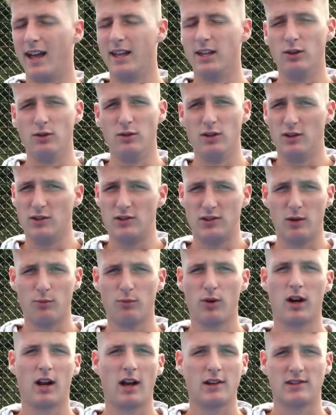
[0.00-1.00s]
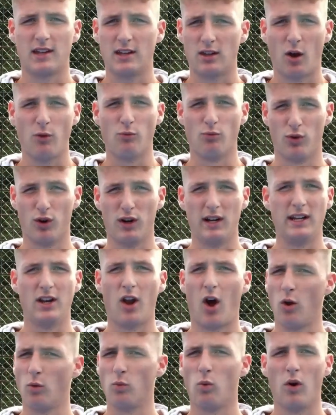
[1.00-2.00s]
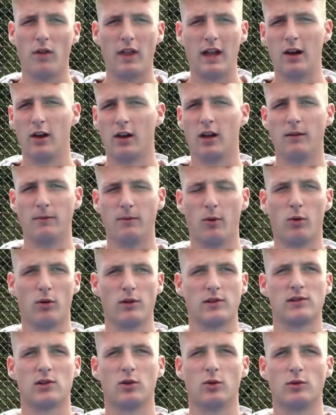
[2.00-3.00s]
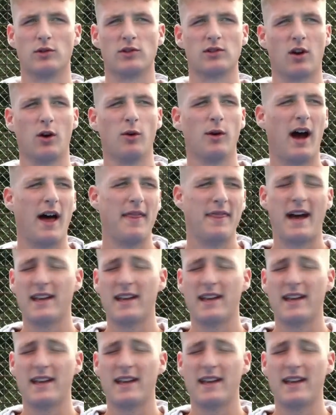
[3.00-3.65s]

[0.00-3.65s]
you soon realise they don't really know what they're looking for at all. And